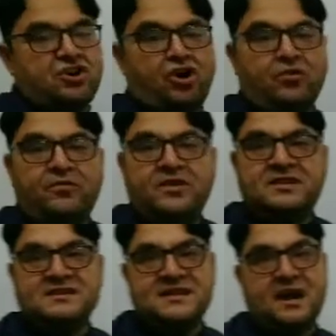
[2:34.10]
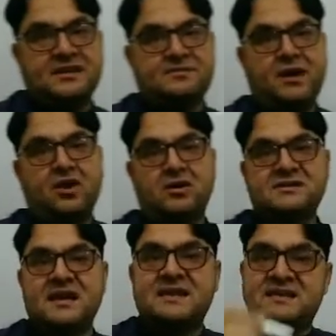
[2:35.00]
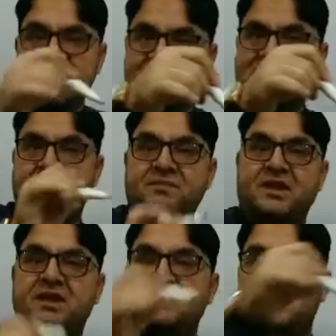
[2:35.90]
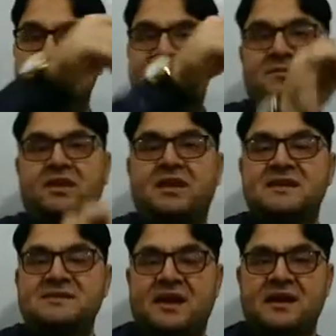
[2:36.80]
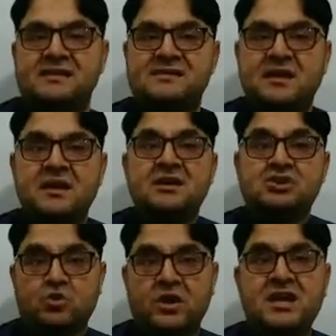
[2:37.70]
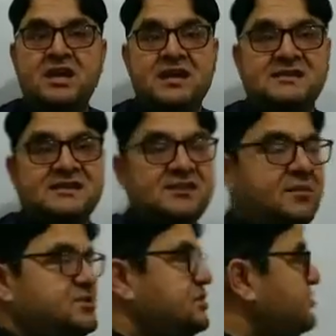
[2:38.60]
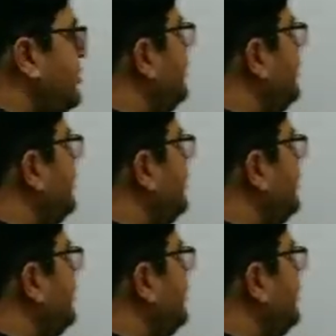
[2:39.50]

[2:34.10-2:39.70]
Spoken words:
of the sentence because it does something, he does something in the sentence. So he is the subject of